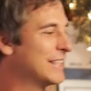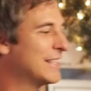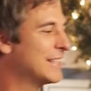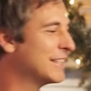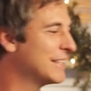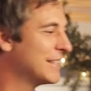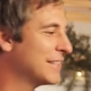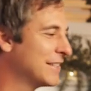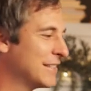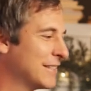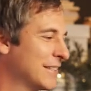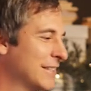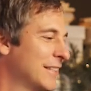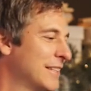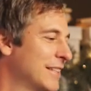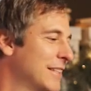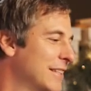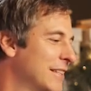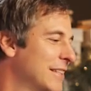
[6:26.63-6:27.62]

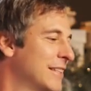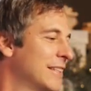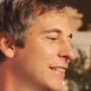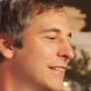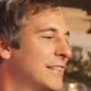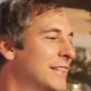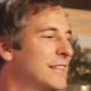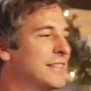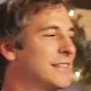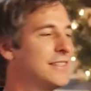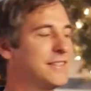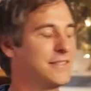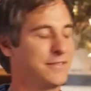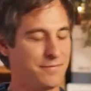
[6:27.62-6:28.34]
(silence)